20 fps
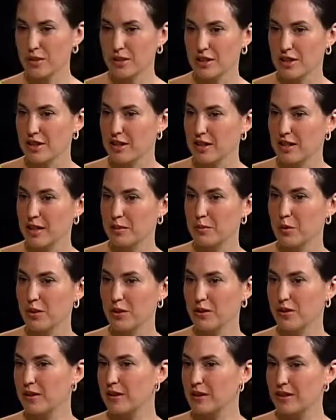a time
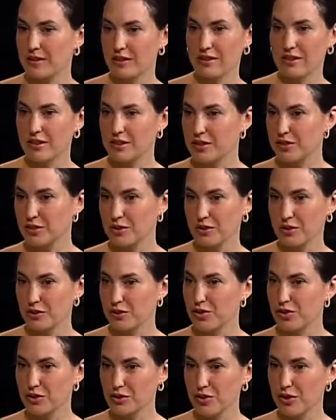where things are sort of
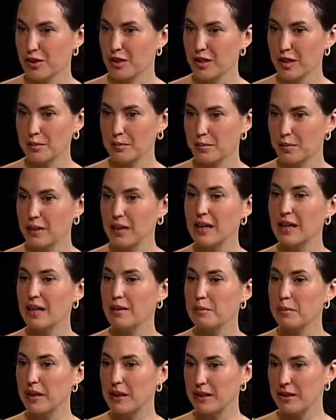stirred up,
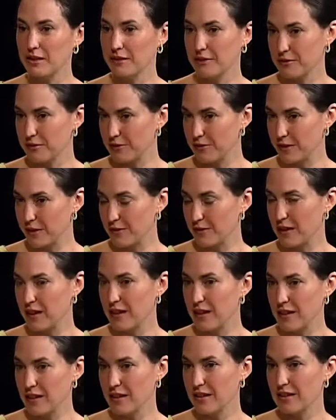but if
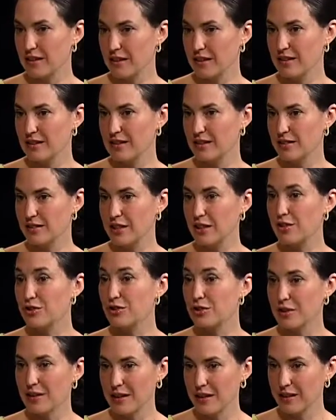they stay on
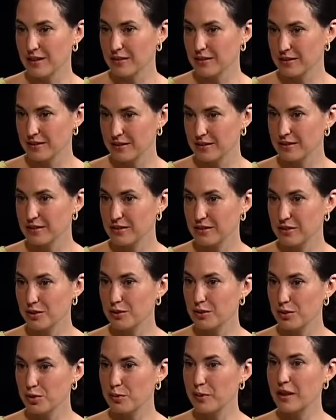track, so
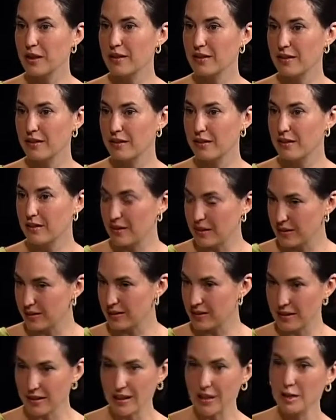to speak, things
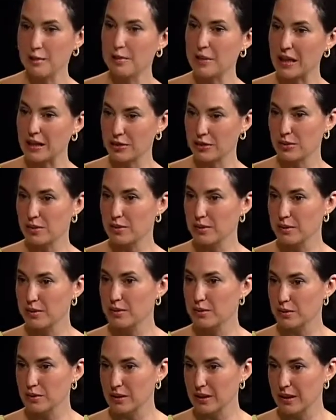can get back to
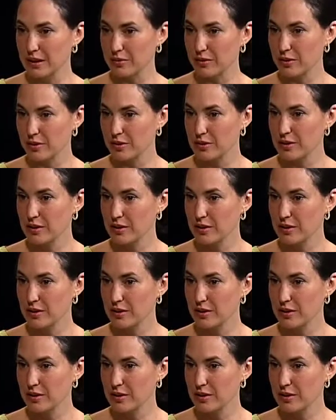a level.